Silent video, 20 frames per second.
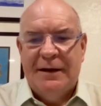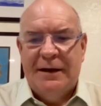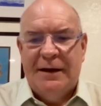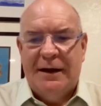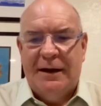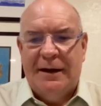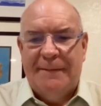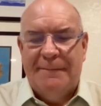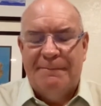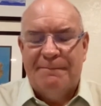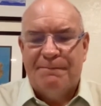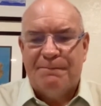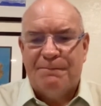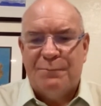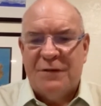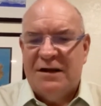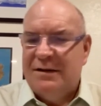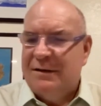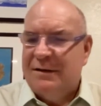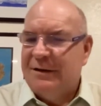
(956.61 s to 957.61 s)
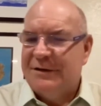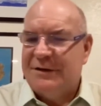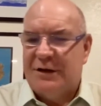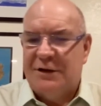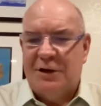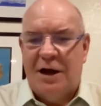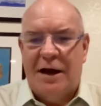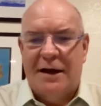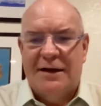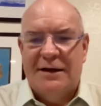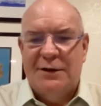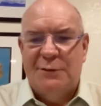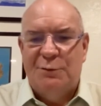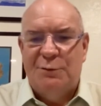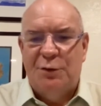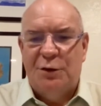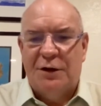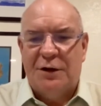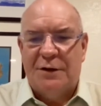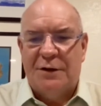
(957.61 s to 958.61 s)
There's a lot in the
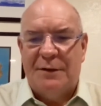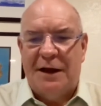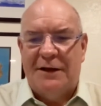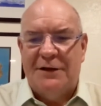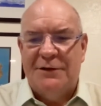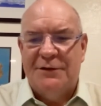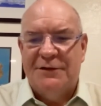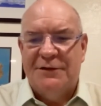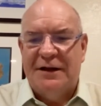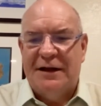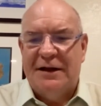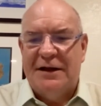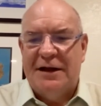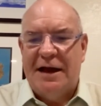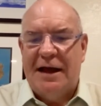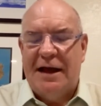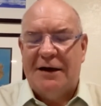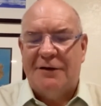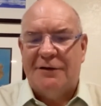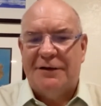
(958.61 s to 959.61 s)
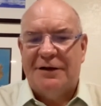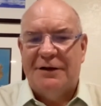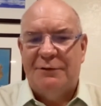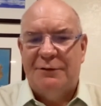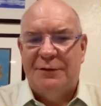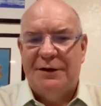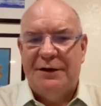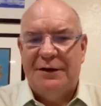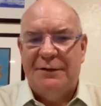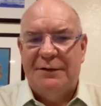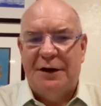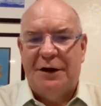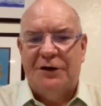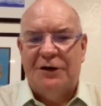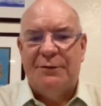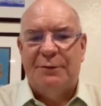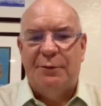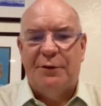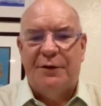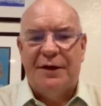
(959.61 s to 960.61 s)
book. I use the Niagara to really
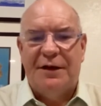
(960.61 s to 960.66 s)
explore the